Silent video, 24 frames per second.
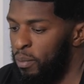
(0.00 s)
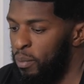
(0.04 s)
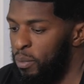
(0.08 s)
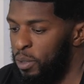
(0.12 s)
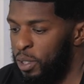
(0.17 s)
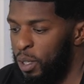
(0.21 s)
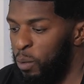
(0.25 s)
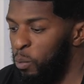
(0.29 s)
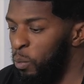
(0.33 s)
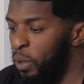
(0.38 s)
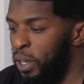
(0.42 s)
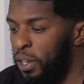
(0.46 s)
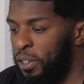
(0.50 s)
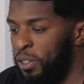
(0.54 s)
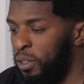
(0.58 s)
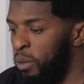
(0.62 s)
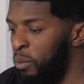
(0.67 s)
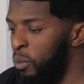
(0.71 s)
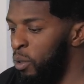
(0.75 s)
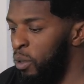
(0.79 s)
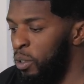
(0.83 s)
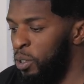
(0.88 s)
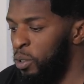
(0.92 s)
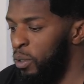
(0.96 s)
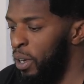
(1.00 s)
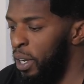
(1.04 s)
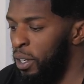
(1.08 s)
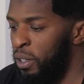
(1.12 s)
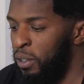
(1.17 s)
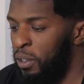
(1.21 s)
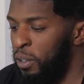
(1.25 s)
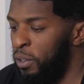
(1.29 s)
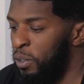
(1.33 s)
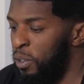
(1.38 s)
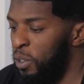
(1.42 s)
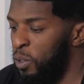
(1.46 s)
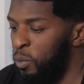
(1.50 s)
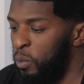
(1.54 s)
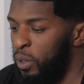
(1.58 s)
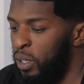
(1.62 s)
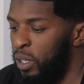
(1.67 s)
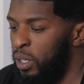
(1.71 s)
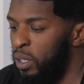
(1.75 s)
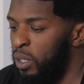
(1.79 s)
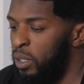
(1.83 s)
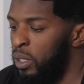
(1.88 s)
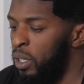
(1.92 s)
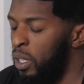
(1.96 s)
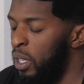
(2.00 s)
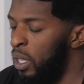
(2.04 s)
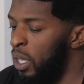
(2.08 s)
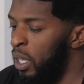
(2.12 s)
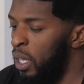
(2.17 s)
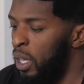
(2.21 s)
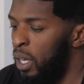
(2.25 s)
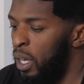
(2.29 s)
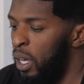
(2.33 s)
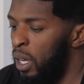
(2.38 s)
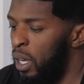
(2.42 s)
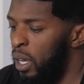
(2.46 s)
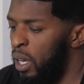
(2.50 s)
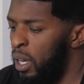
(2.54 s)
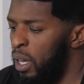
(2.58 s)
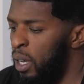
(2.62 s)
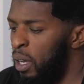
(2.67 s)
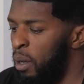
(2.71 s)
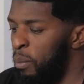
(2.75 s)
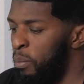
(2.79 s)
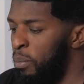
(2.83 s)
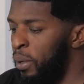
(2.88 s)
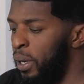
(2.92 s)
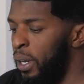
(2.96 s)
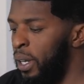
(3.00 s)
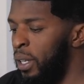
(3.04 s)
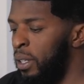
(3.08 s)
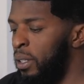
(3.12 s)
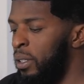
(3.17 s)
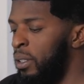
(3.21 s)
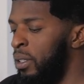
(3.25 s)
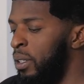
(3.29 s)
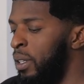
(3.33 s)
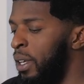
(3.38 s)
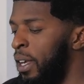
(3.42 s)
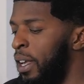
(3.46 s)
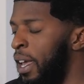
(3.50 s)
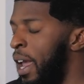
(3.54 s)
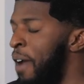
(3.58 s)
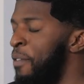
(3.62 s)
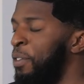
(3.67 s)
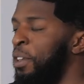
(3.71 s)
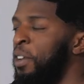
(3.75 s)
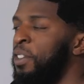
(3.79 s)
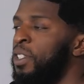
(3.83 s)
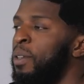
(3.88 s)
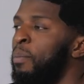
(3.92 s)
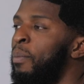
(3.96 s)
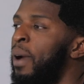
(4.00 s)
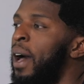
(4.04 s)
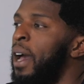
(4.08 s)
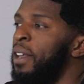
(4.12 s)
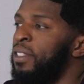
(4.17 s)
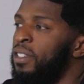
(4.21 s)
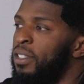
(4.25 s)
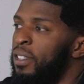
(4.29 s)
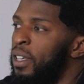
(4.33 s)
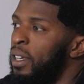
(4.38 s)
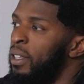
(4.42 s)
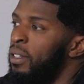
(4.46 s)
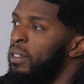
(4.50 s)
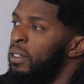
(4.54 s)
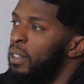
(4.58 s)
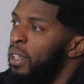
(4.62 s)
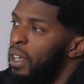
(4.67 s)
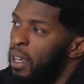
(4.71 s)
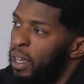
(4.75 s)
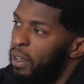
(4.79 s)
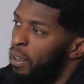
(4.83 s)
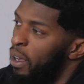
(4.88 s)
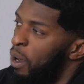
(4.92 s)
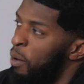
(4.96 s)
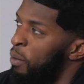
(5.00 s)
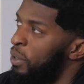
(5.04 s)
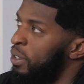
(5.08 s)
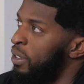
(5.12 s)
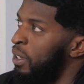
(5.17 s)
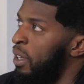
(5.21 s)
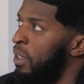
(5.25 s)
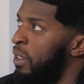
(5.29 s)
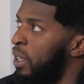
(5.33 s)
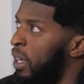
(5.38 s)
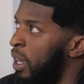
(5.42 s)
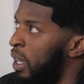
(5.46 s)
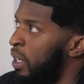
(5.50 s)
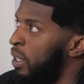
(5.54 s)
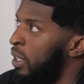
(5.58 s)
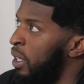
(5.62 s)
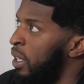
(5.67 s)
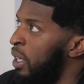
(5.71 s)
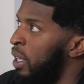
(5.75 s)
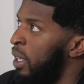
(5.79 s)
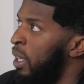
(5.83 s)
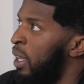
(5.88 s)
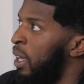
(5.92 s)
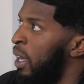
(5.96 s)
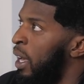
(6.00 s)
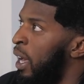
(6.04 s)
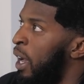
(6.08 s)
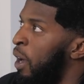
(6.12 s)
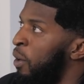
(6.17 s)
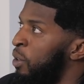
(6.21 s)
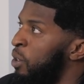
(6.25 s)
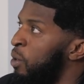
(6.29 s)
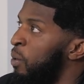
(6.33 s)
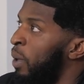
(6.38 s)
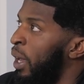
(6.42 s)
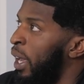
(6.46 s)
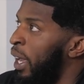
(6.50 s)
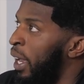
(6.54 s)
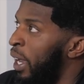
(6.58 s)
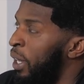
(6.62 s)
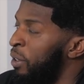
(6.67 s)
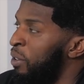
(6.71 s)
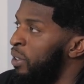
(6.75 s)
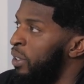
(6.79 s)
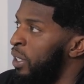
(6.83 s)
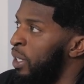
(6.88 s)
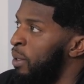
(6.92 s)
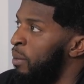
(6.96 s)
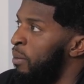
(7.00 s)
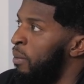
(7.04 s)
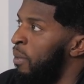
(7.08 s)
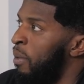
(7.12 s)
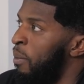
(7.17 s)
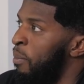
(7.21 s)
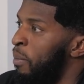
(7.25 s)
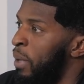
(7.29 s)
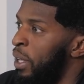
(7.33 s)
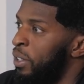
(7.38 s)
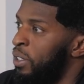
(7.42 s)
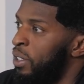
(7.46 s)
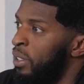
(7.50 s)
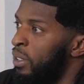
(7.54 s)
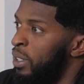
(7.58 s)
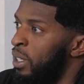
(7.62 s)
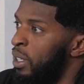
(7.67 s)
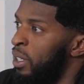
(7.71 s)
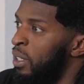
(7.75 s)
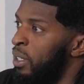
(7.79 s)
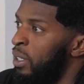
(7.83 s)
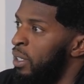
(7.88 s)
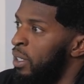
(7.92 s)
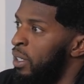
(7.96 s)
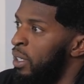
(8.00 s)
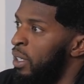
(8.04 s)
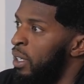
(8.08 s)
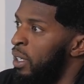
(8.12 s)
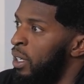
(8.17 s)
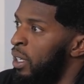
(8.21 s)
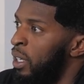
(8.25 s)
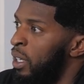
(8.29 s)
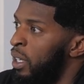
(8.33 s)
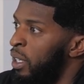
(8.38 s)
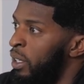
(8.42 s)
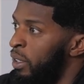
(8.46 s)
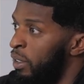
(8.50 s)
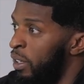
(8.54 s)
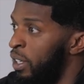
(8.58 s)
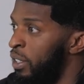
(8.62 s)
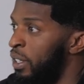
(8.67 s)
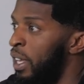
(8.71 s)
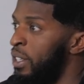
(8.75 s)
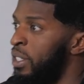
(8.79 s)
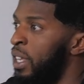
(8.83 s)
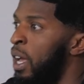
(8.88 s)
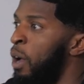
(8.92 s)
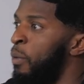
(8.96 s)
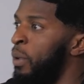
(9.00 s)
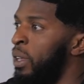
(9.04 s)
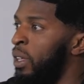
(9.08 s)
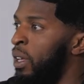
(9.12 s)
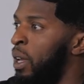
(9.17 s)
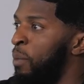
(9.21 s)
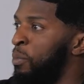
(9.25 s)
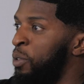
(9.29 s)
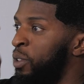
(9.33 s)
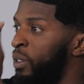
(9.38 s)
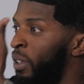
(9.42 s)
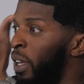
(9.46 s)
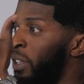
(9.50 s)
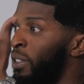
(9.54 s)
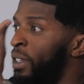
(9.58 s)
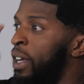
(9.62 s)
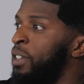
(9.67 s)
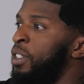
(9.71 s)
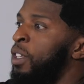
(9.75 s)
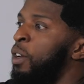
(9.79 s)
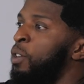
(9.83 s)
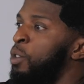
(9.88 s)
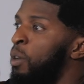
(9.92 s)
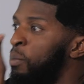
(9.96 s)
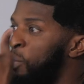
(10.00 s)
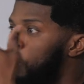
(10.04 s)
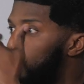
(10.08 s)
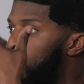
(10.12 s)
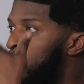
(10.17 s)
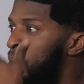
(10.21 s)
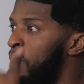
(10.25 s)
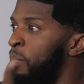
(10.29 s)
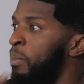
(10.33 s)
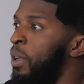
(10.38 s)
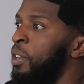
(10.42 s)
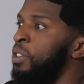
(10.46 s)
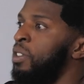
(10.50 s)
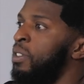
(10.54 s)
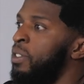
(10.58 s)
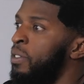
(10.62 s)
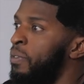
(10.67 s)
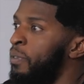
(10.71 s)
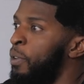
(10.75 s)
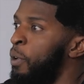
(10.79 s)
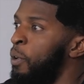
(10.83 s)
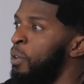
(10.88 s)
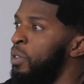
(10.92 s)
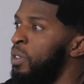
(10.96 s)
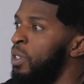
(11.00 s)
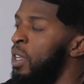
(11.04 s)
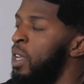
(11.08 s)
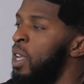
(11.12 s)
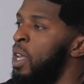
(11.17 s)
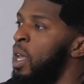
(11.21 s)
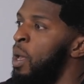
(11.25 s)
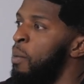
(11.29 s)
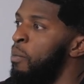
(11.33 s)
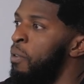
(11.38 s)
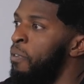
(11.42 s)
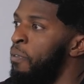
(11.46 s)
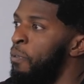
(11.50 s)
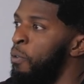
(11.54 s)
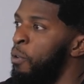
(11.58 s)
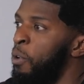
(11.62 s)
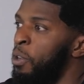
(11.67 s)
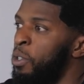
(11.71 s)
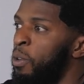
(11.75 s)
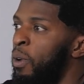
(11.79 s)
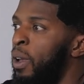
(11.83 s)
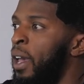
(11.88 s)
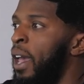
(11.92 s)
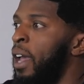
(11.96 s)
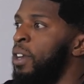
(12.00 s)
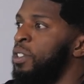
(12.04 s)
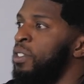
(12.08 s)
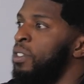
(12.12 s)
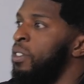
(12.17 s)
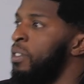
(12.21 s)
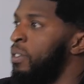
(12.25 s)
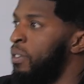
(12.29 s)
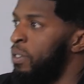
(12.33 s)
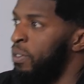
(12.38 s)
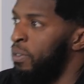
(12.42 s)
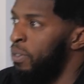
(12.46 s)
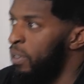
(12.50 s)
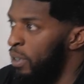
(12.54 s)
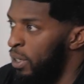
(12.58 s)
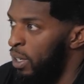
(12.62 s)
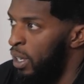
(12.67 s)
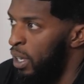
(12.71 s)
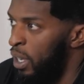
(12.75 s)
Some weeks are more trying than others as well. But everything's a mindset. I always say that how you handle it mentally, because that's how you absorb it mentally first before your actions